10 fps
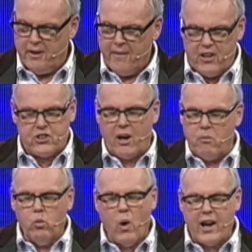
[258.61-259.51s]
There's
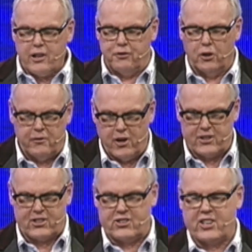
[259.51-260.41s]
some wonderful
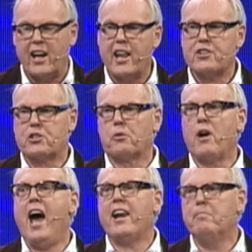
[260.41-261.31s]
verses there. Let us
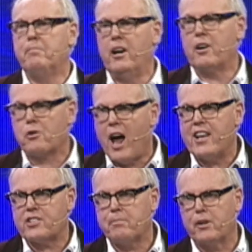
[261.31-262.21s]
arise
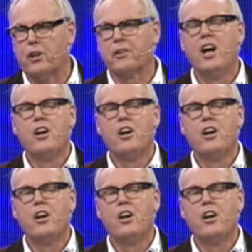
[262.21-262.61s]
and build.